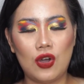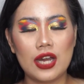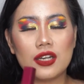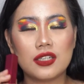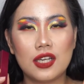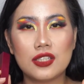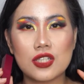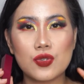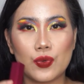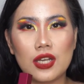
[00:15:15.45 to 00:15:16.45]
I
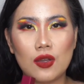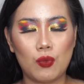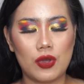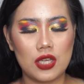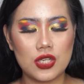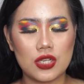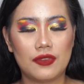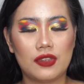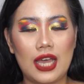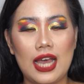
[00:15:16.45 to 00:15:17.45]
just really wish
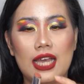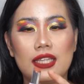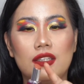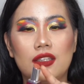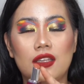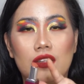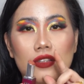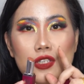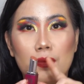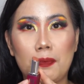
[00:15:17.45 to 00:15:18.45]
that the
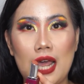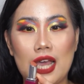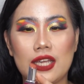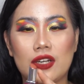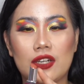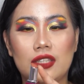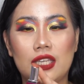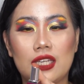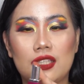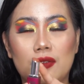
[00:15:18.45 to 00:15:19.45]
supplier
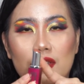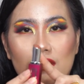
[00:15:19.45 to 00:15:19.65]
didn't,